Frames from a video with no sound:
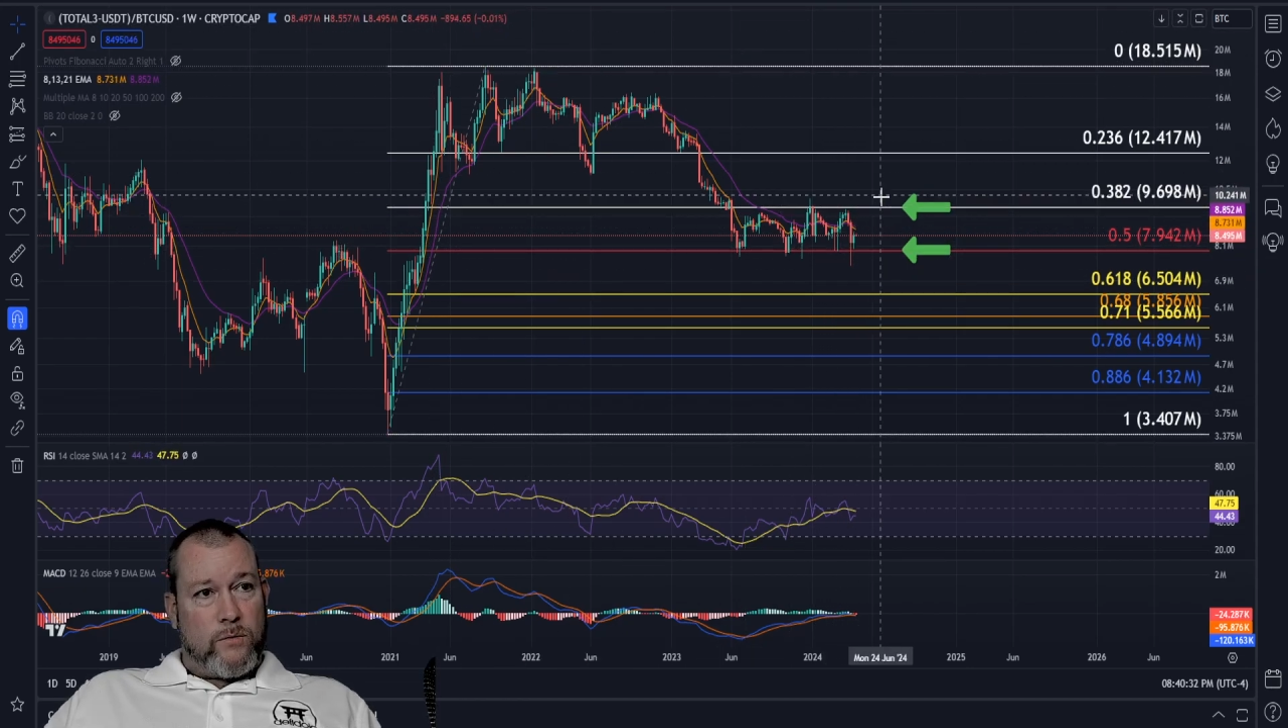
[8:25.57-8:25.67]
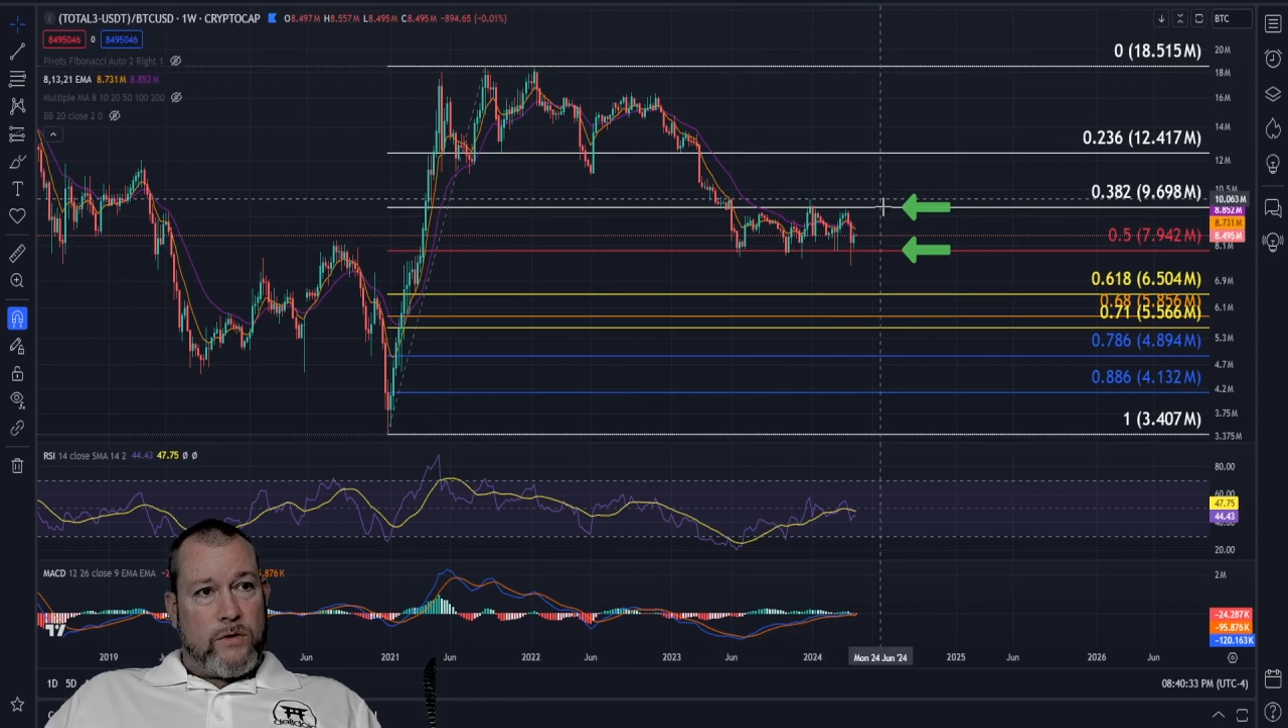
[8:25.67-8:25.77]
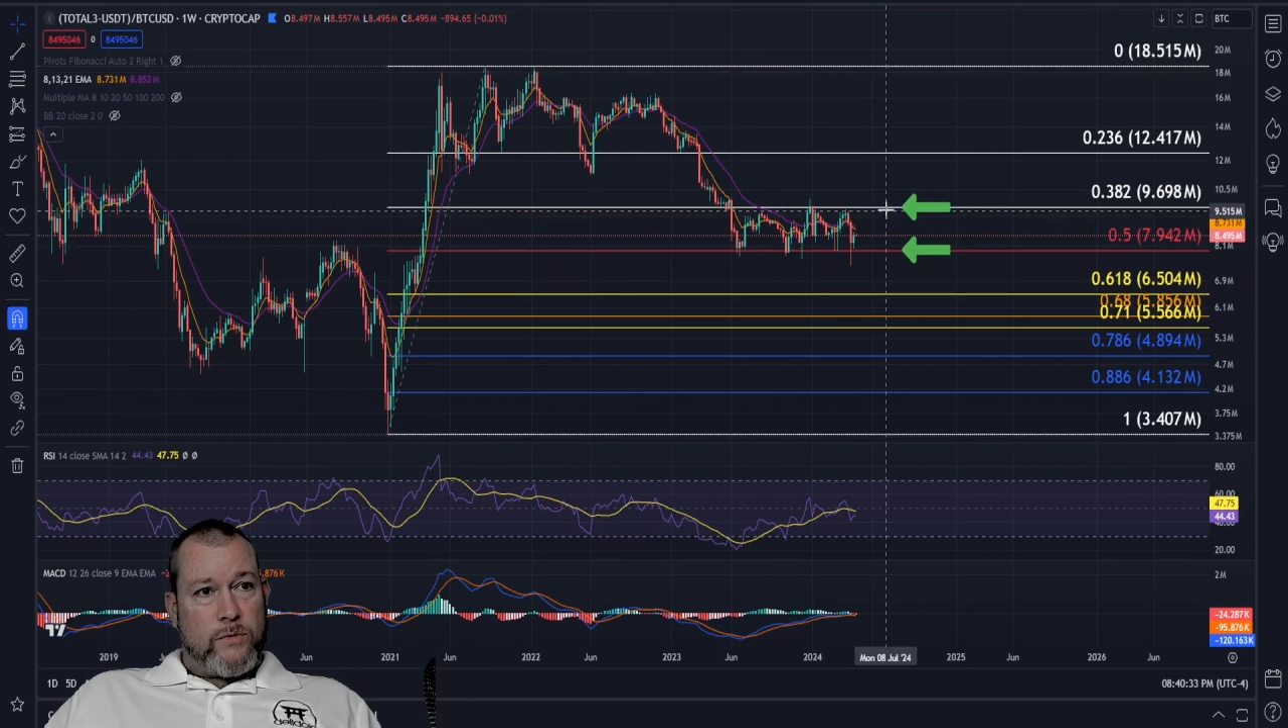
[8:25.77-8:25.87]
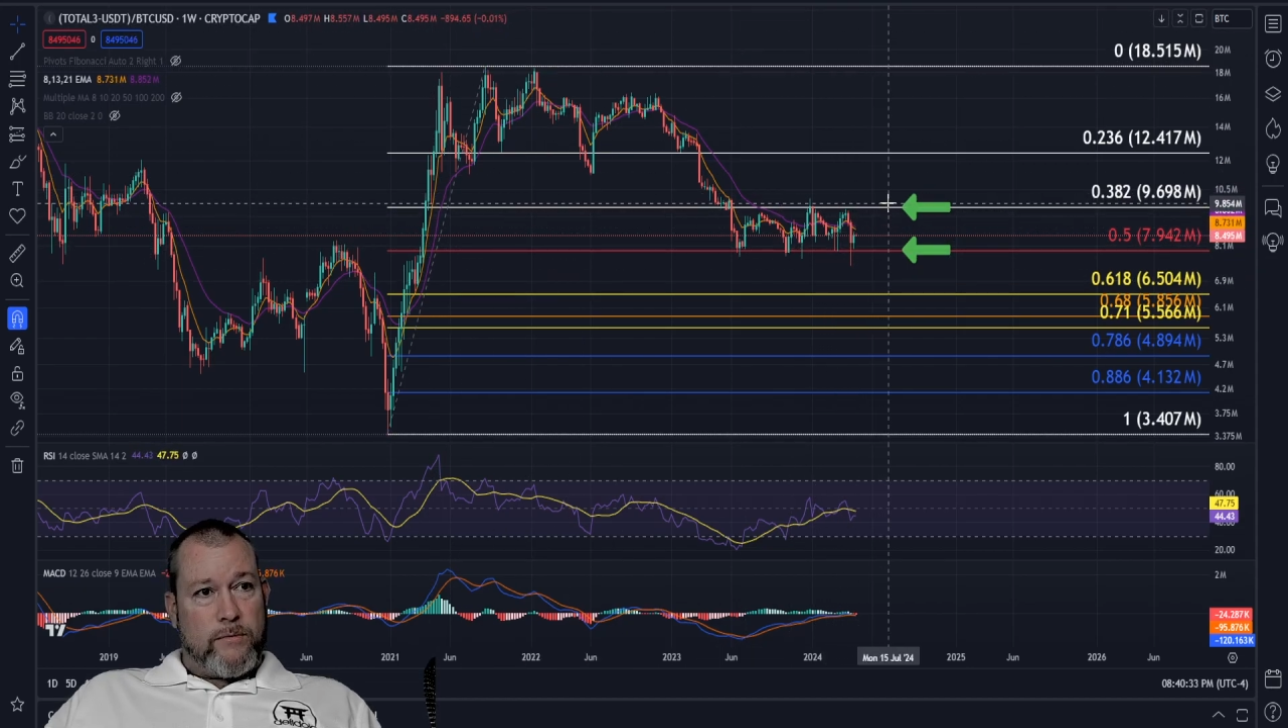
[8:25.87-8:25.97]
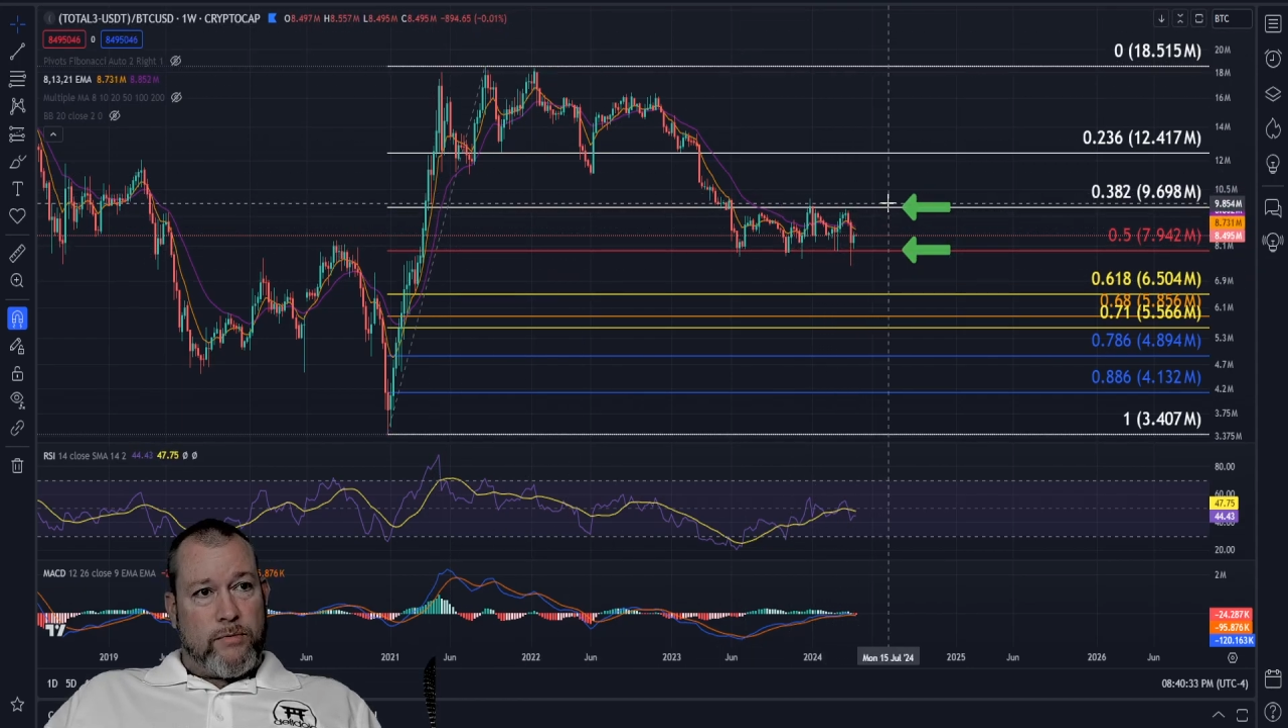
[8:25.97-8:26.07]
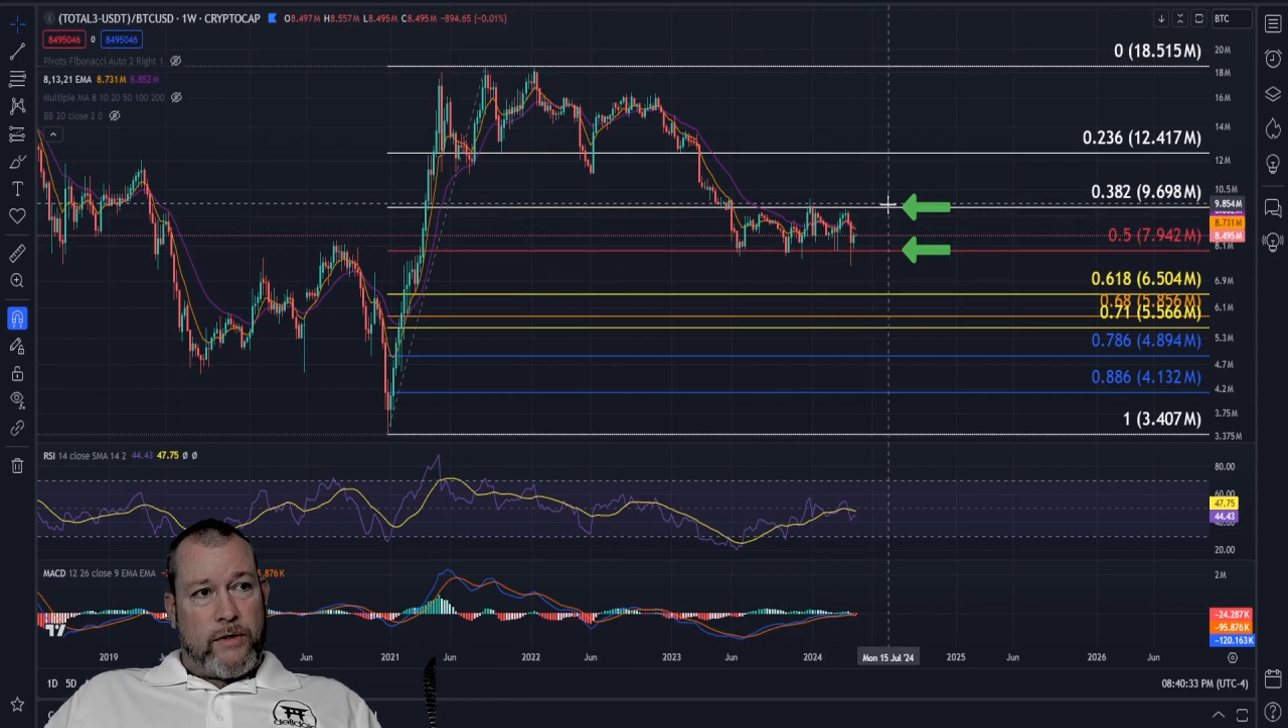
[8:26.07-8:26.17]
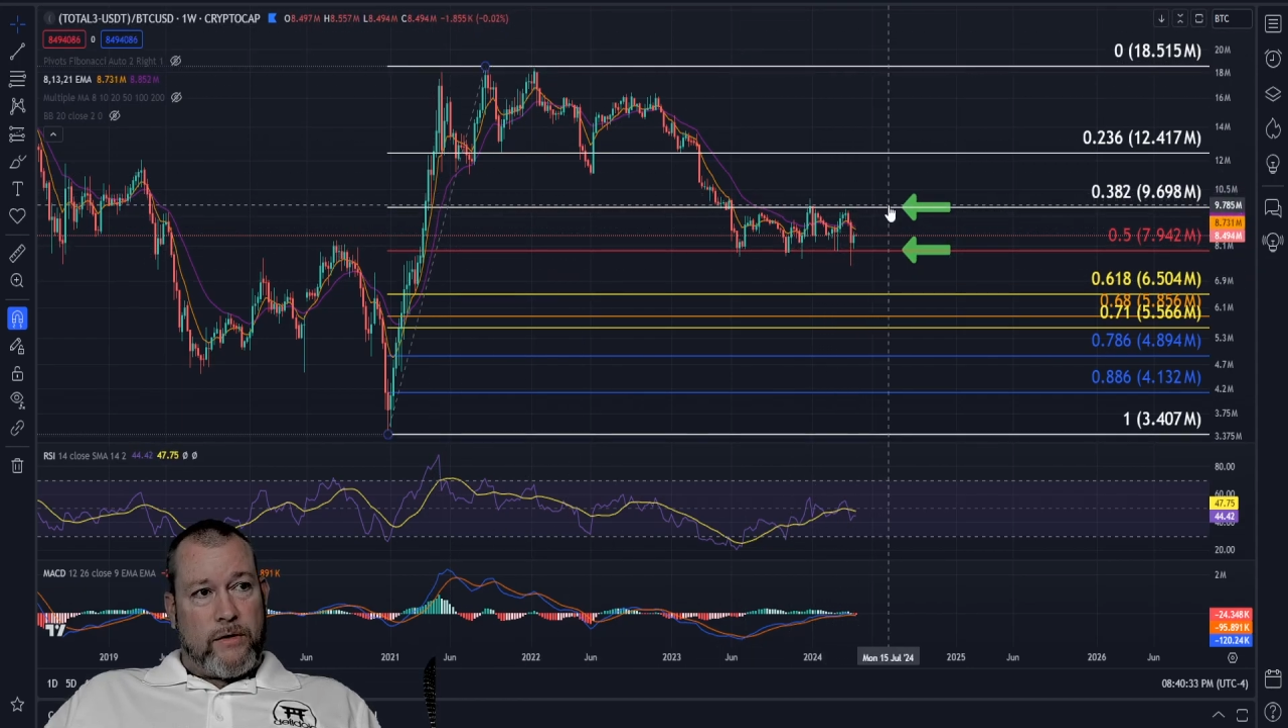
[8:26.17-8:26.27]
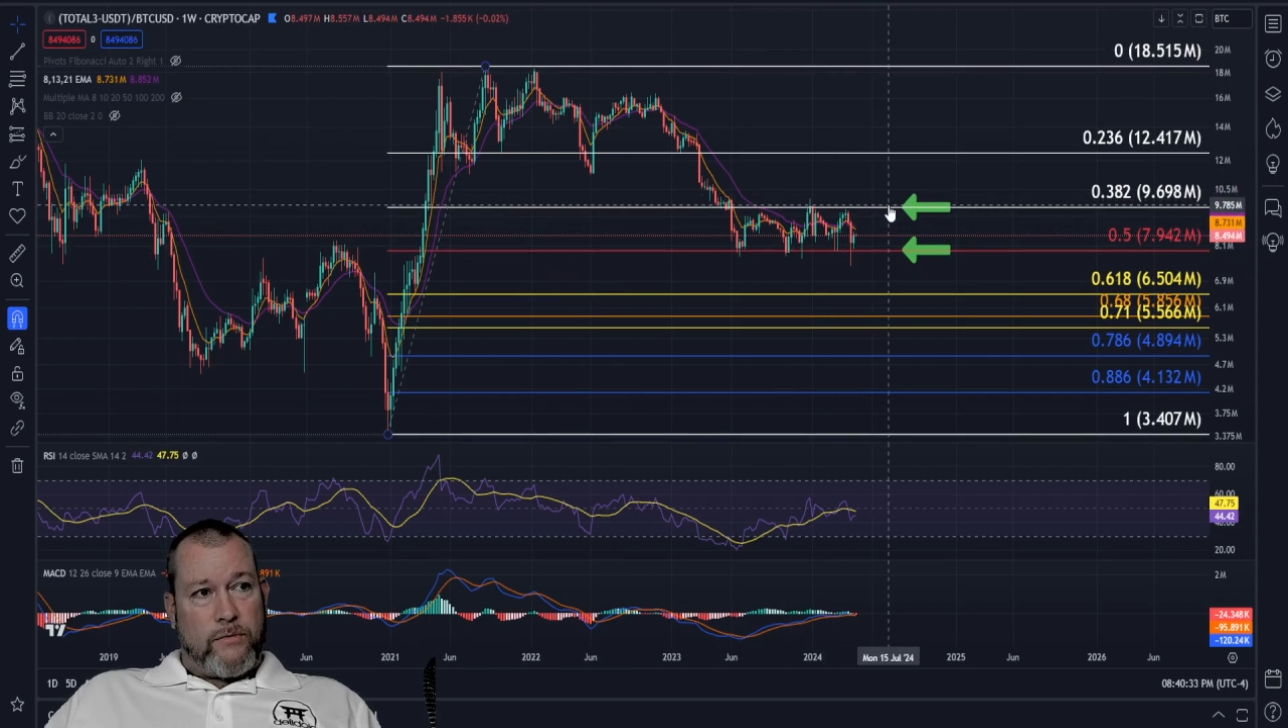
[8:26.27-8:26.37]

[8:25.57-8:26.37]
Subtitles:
once we break the